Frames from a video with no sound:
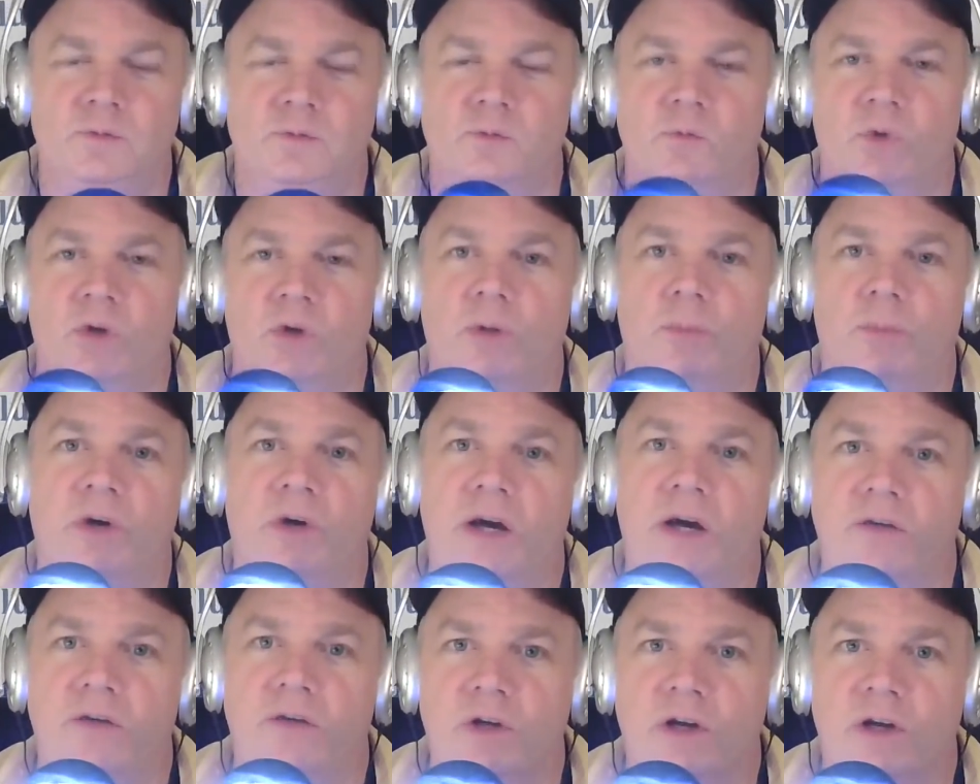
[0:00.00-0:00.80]

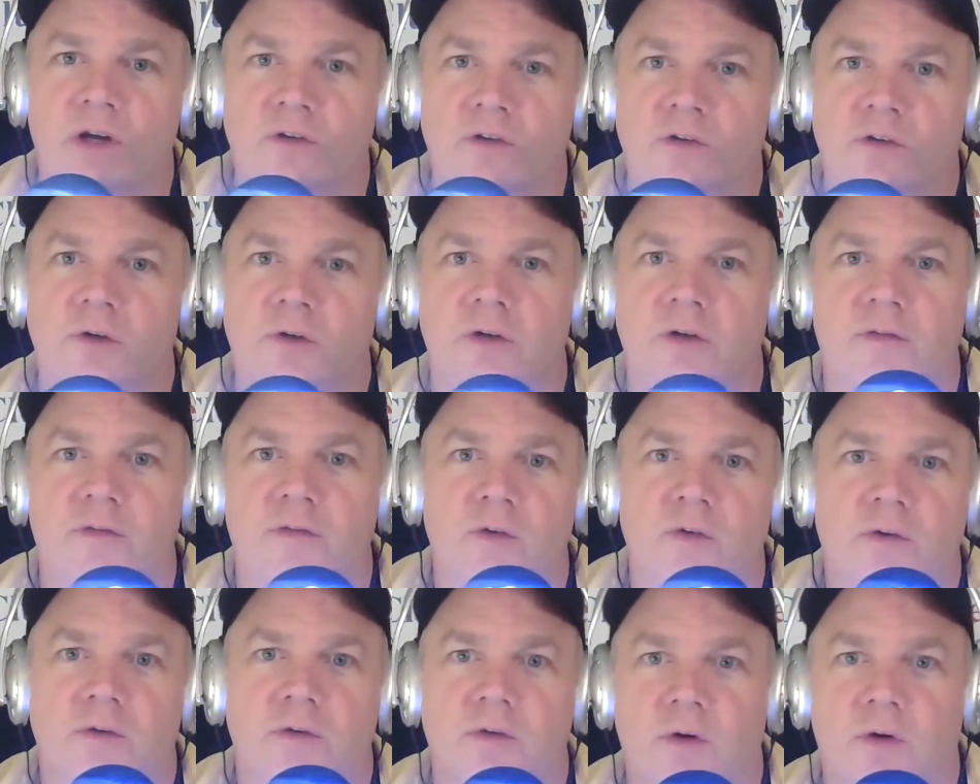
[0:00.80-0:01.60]
PewDiePie, if you guys don't
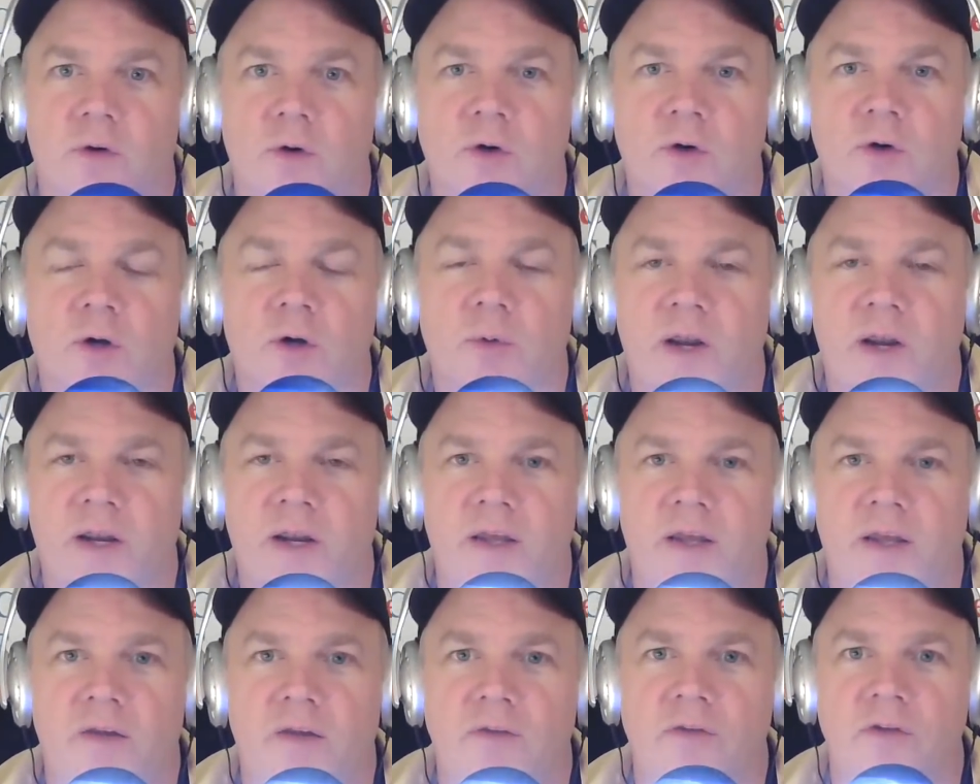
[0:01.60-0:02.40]
haven't heard
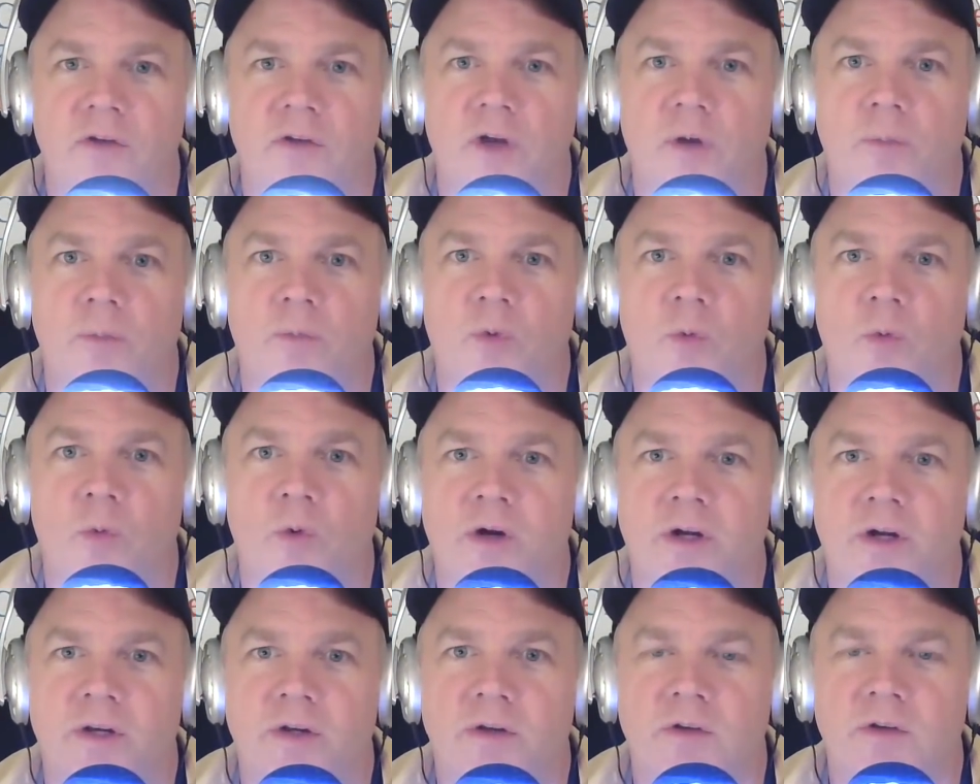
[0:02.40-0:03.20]
already, is the number
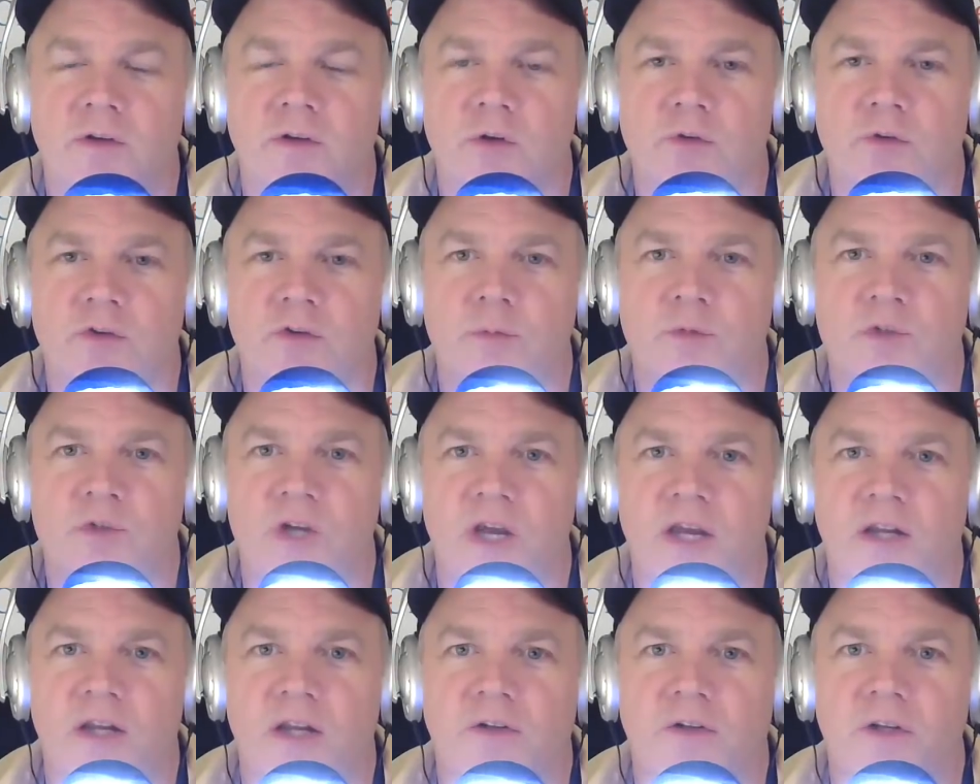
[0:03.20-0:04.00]
one YouTube
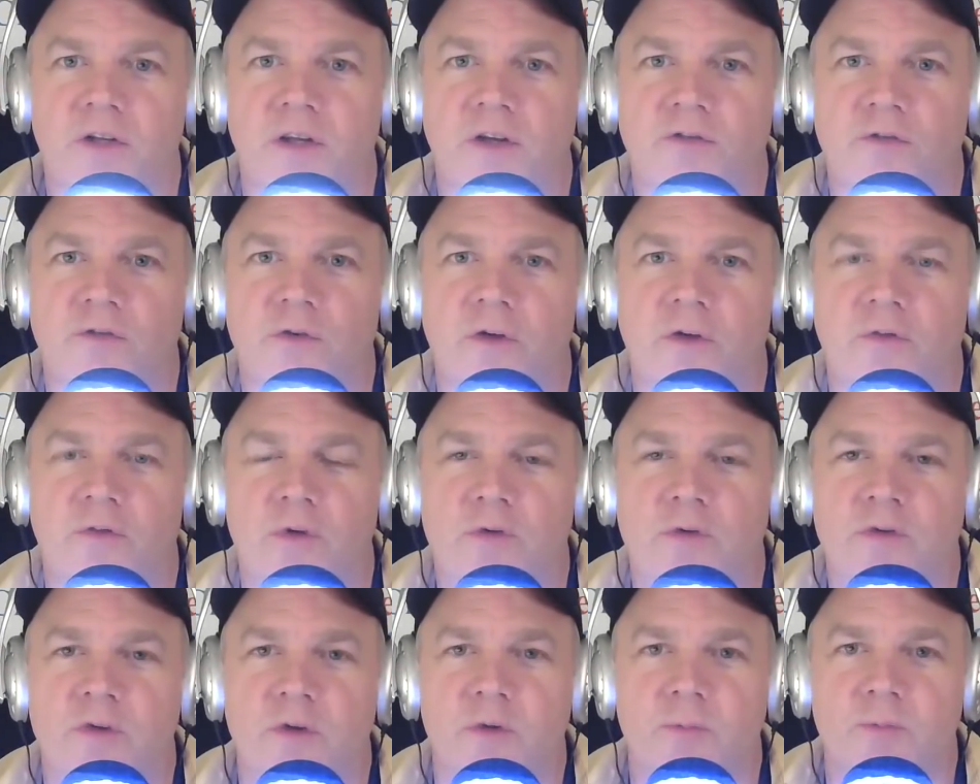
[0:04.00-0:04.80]
channel in history of
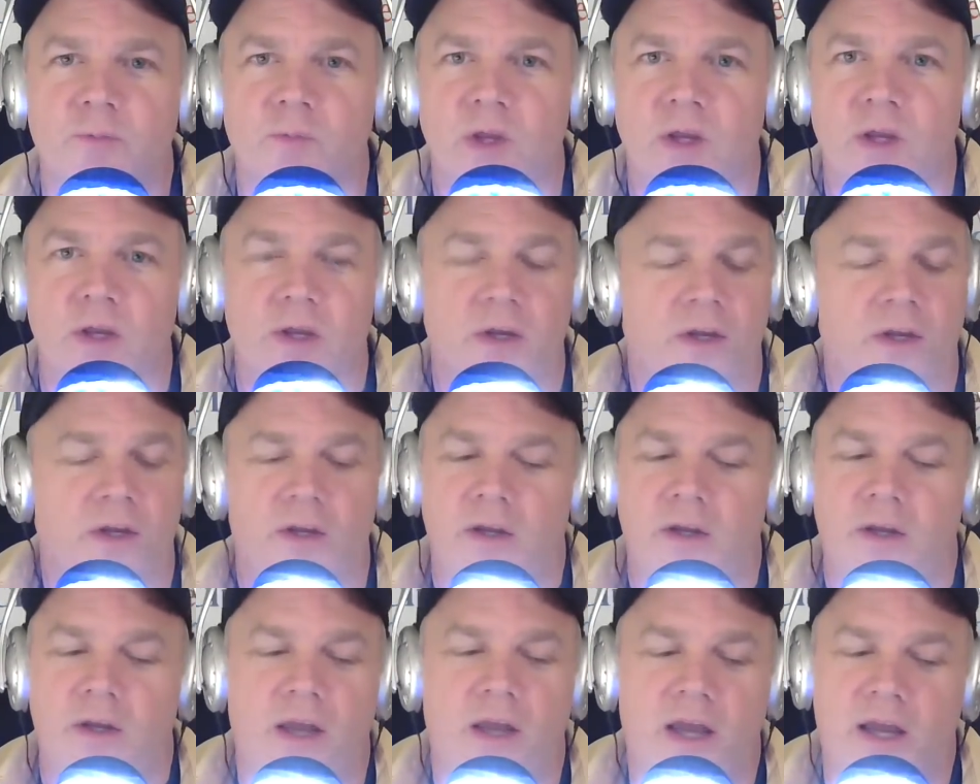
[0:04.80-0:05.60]
YouTube,
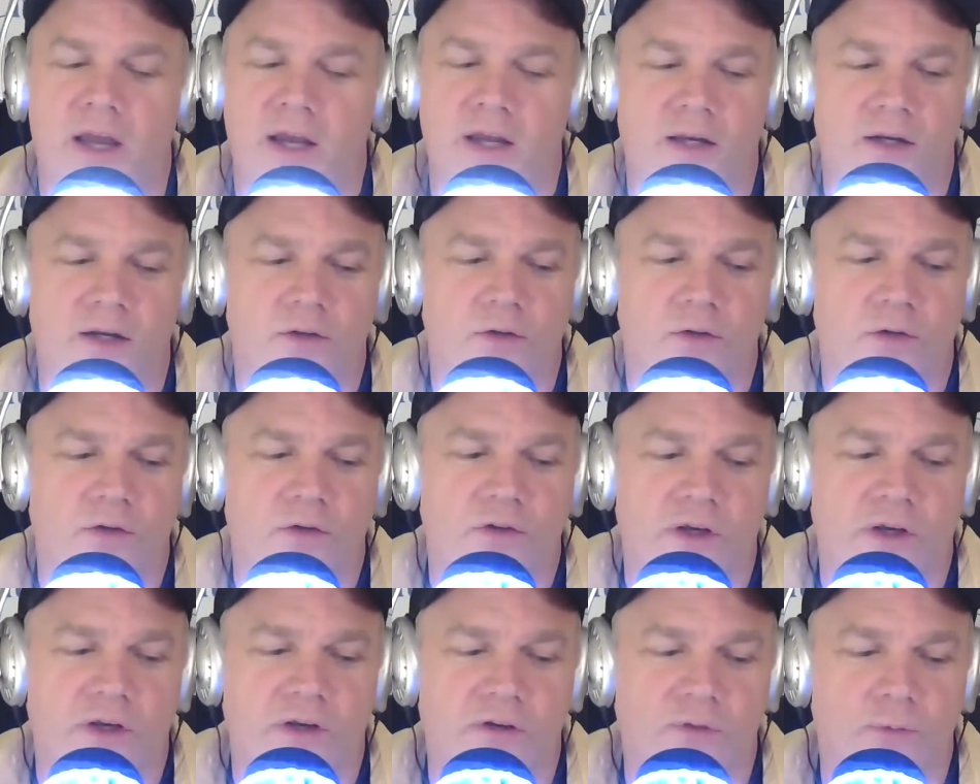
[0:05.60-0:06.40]
and it
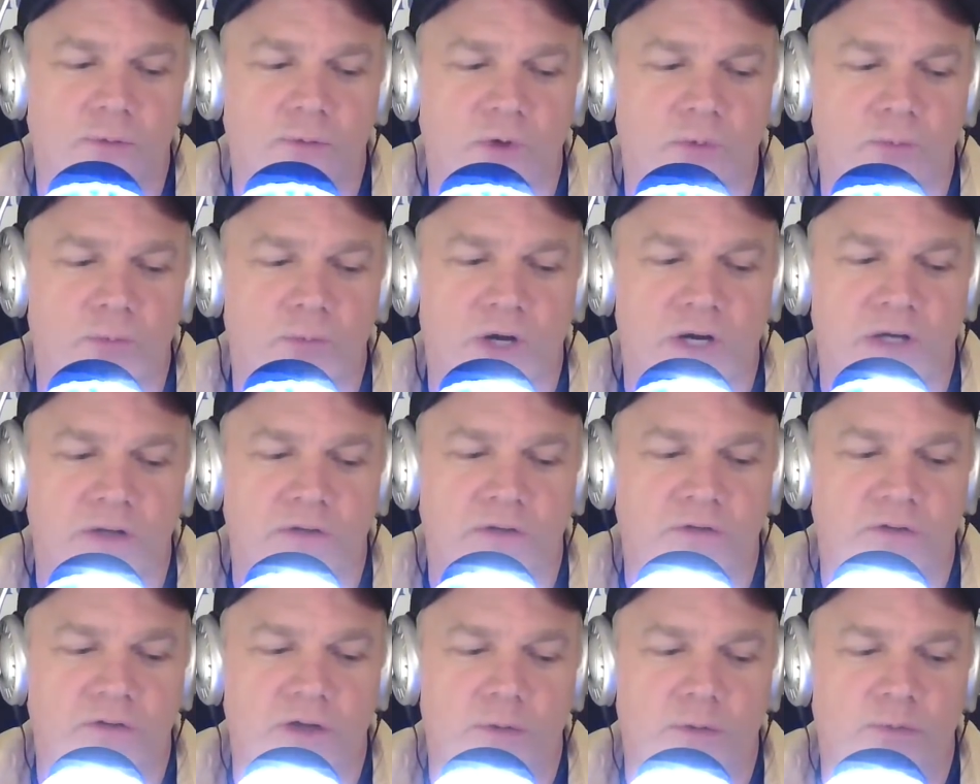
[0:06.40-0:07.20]
looks like he's been
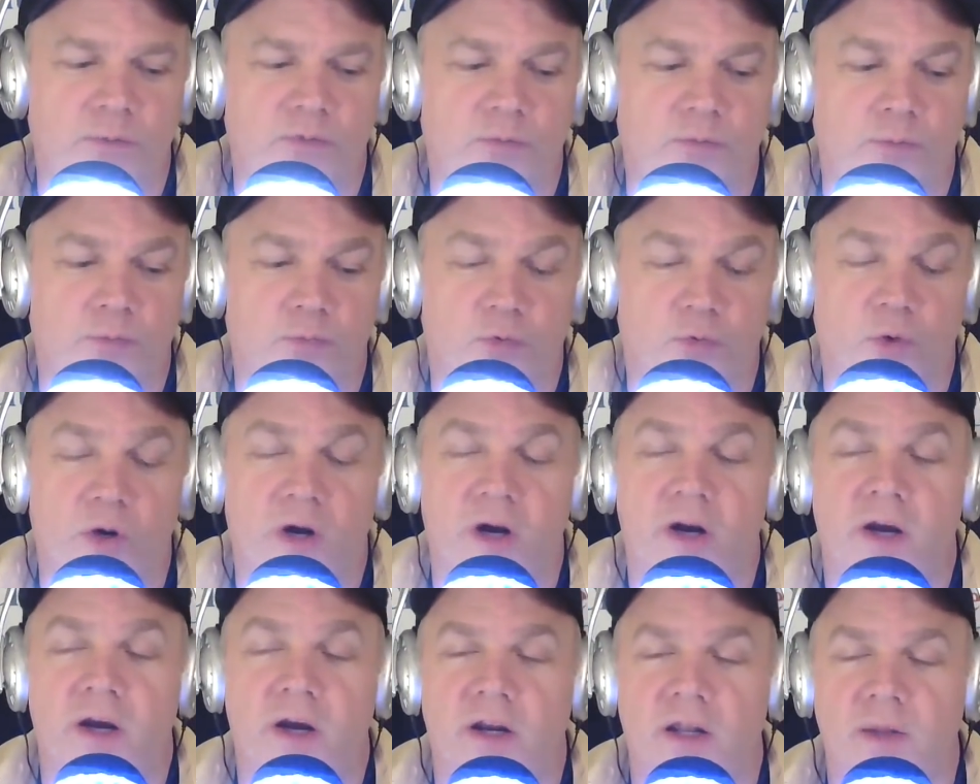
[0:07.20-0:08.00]
buying subs
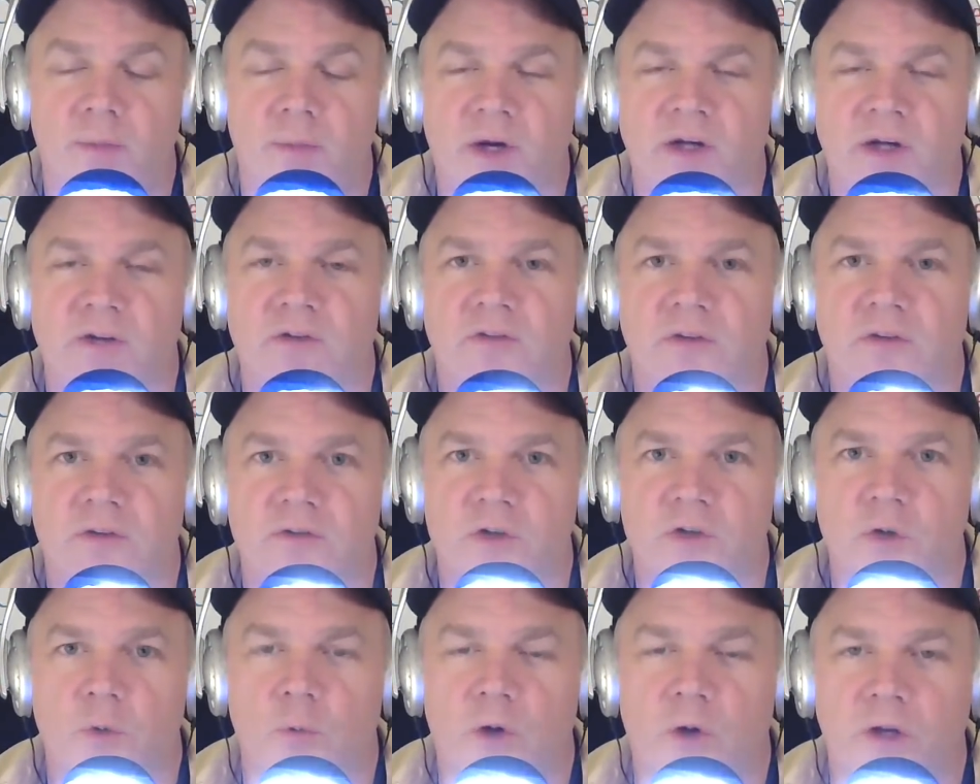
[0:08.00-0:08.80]
pretty much
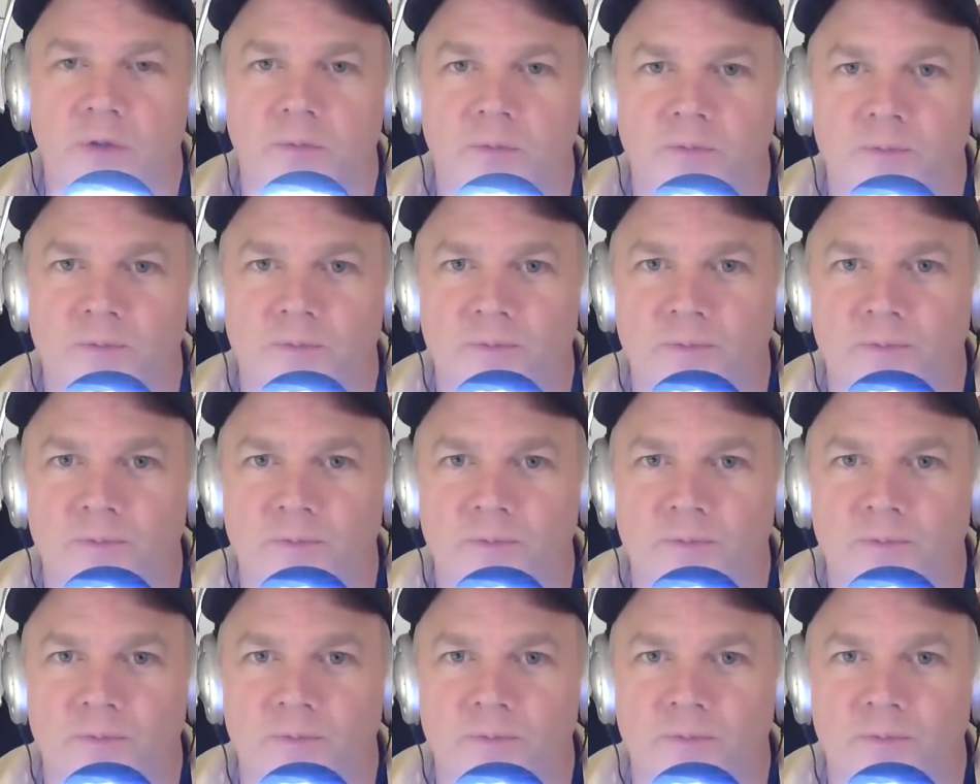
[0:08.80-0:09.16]
since year one.